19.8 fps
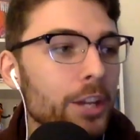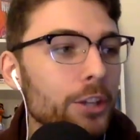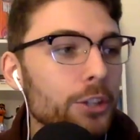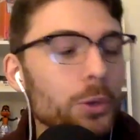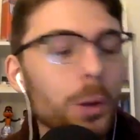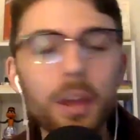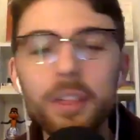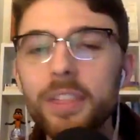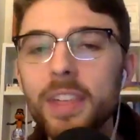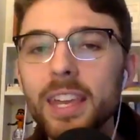
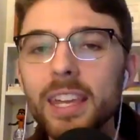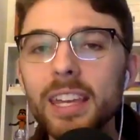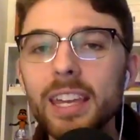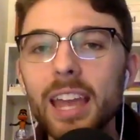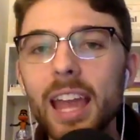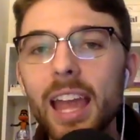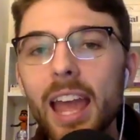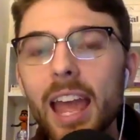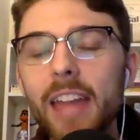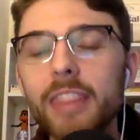So I think
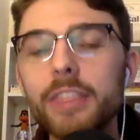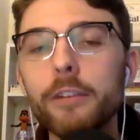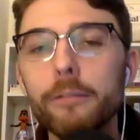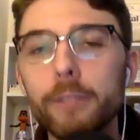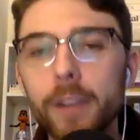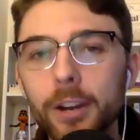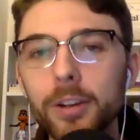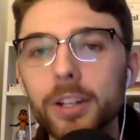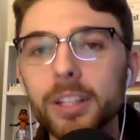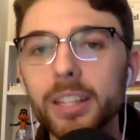at the
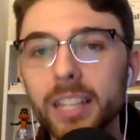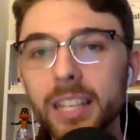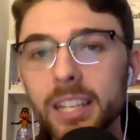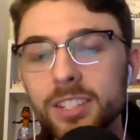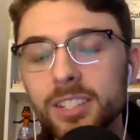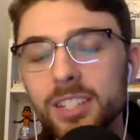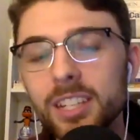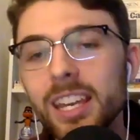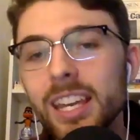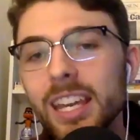very
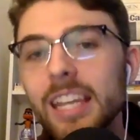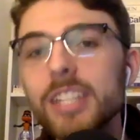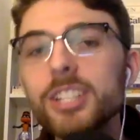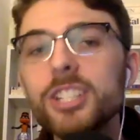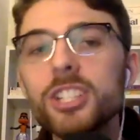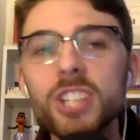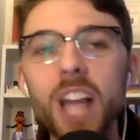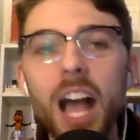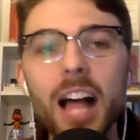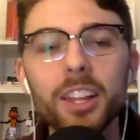least, he's
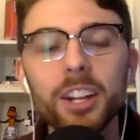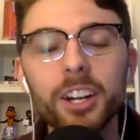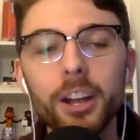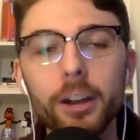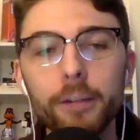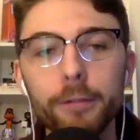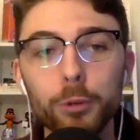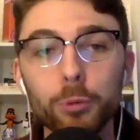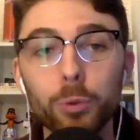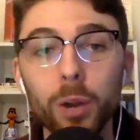solid
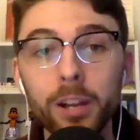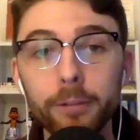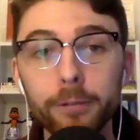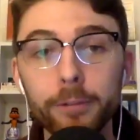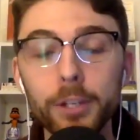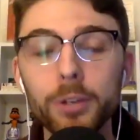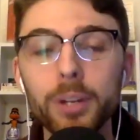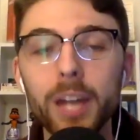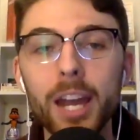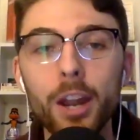enough in right
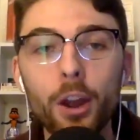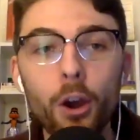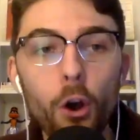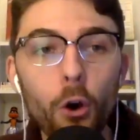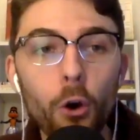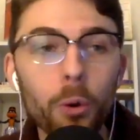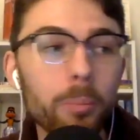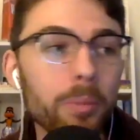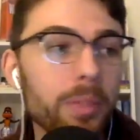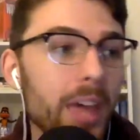field at
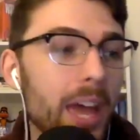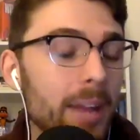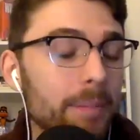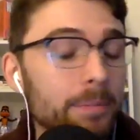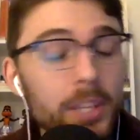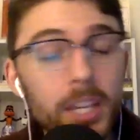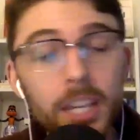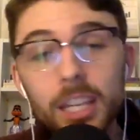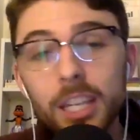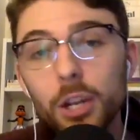home that,